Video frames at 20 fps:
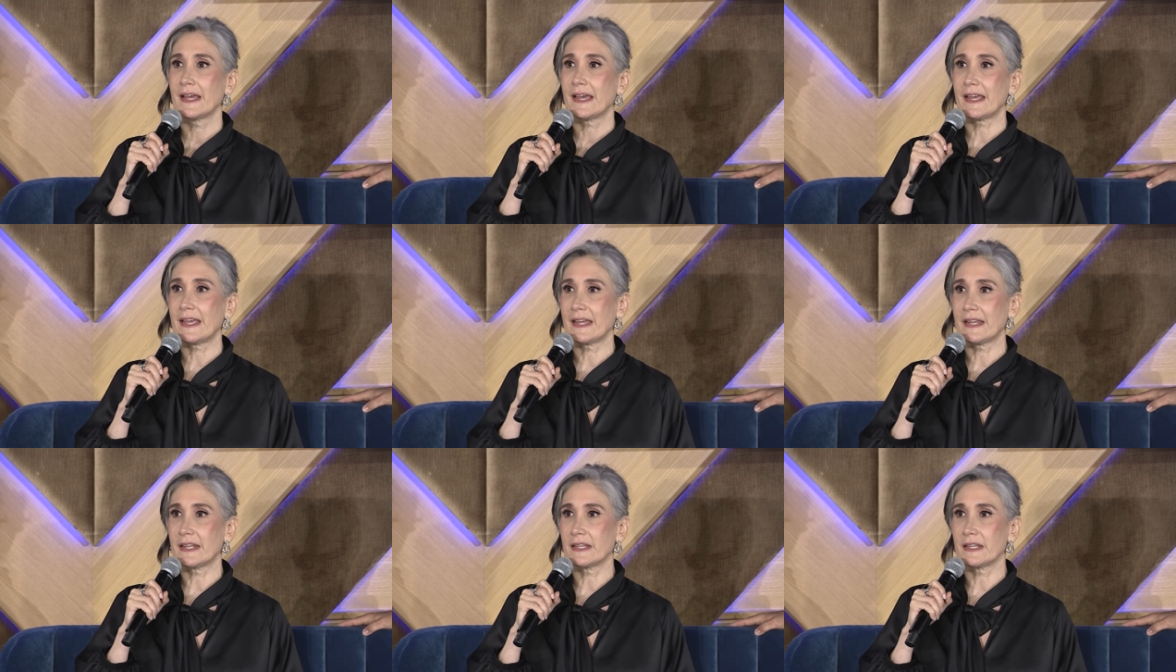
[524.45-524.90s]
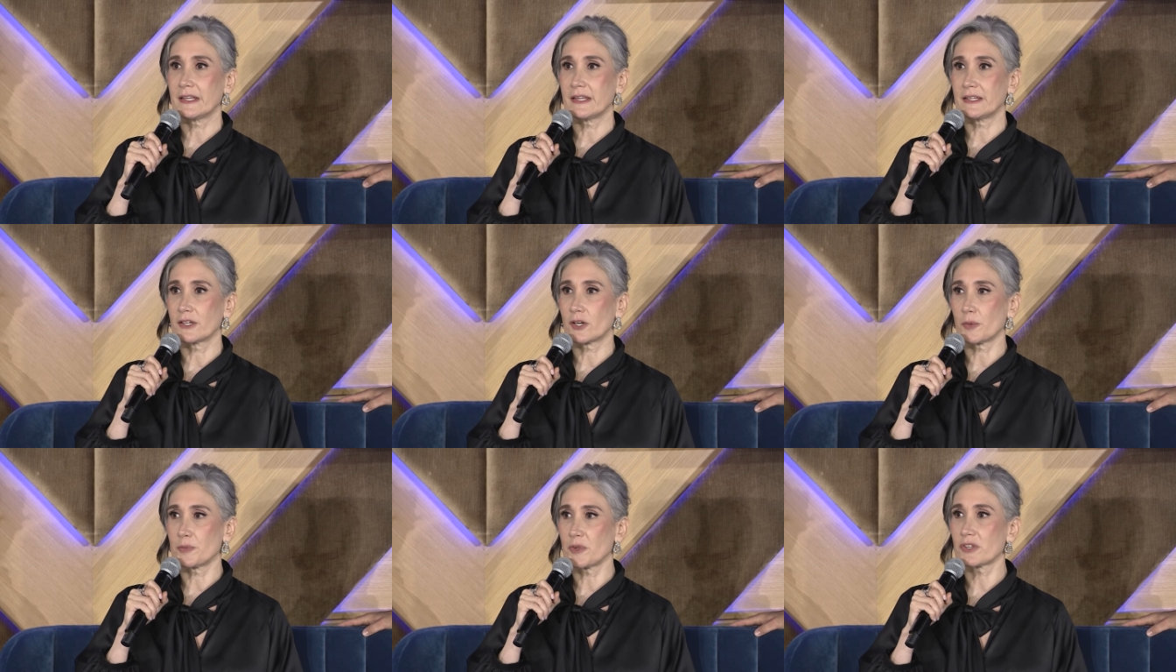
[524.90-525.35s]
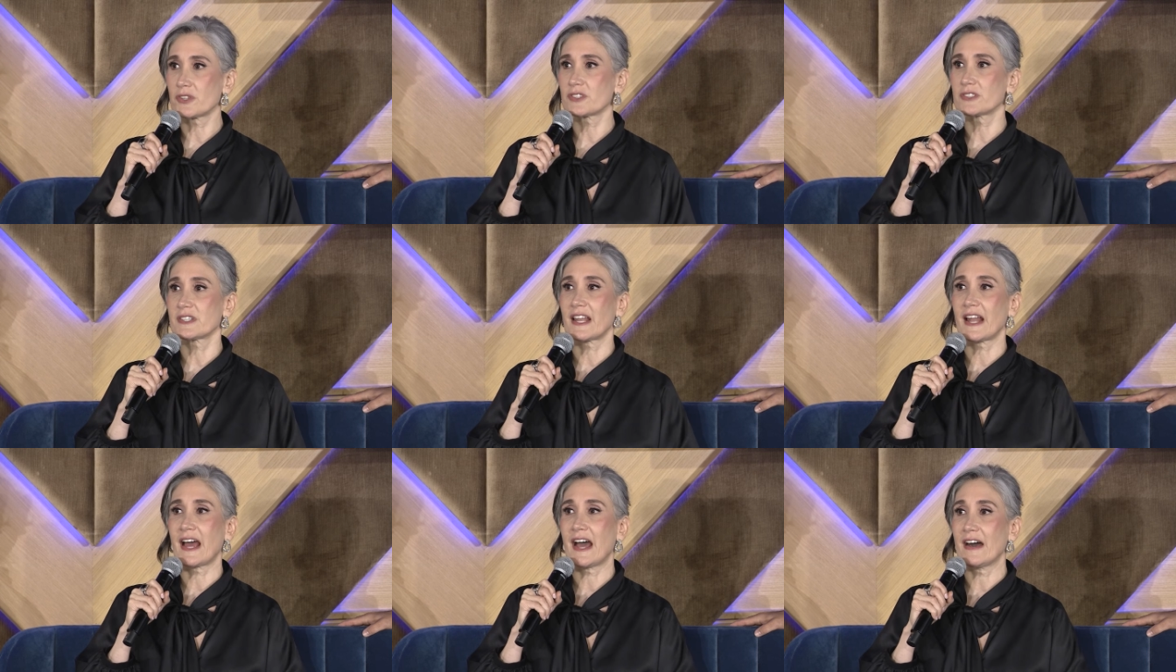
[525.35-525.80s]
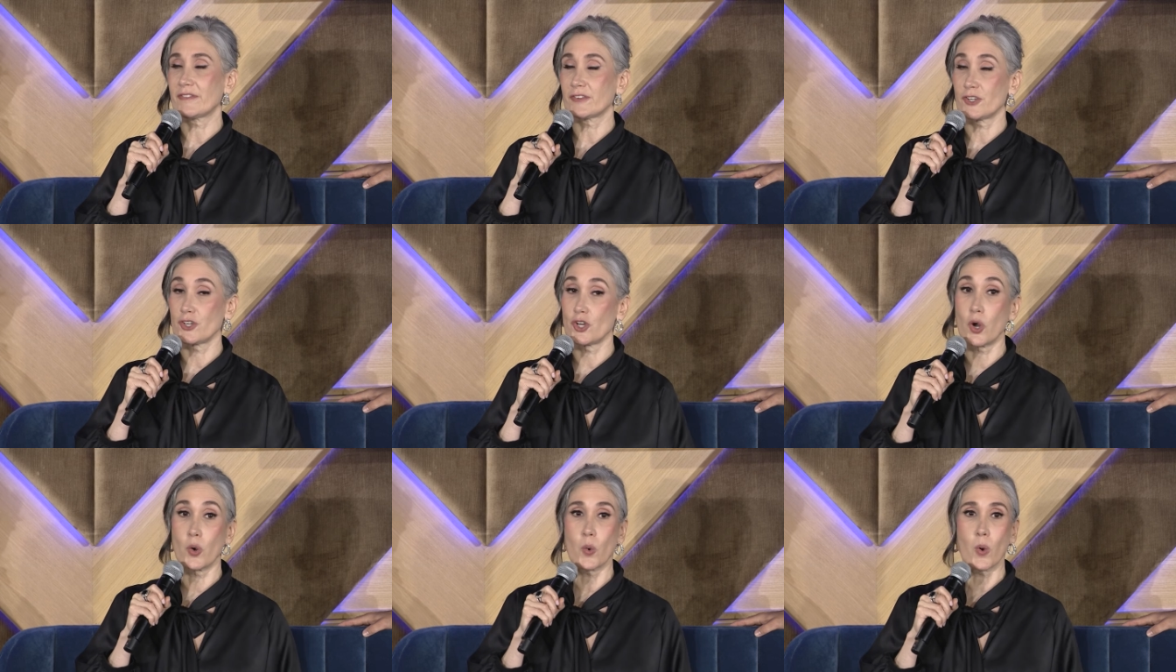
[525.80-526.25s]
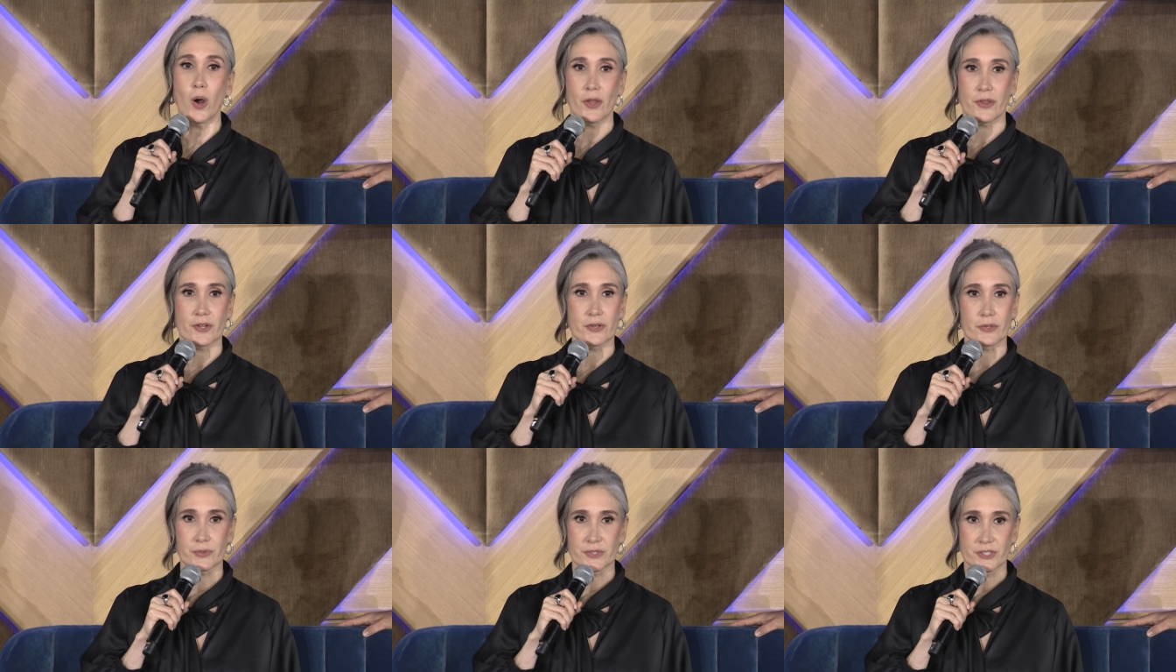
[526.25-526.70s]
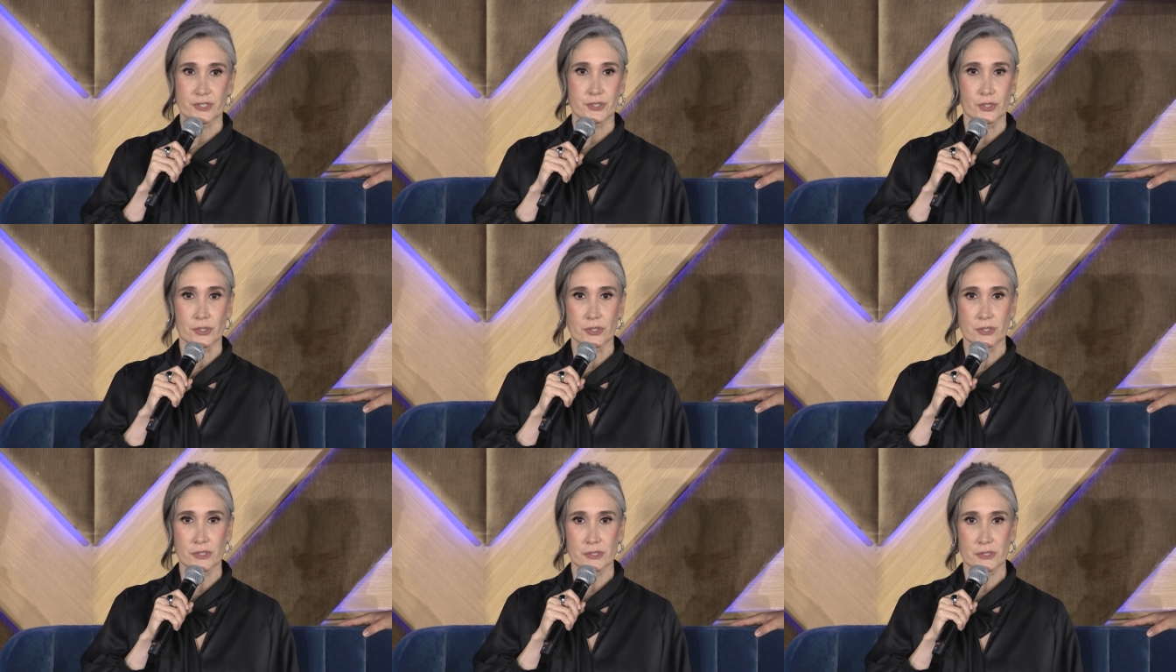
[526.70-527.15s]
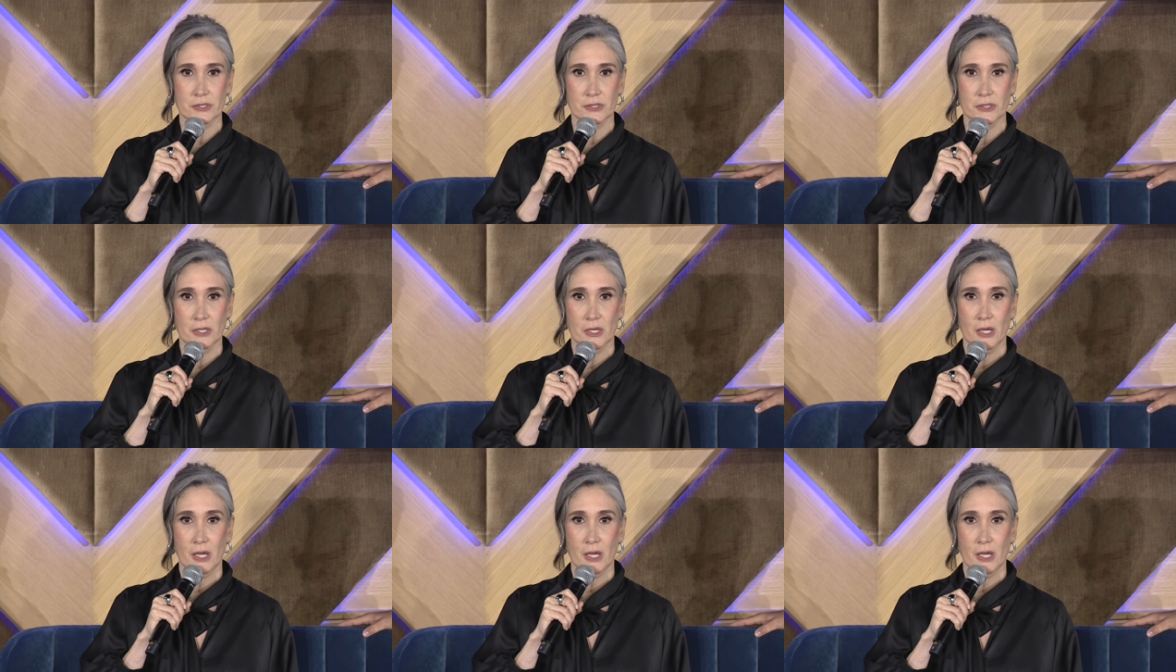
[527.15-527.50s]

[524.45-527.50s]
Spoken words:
in communities that have no other resource.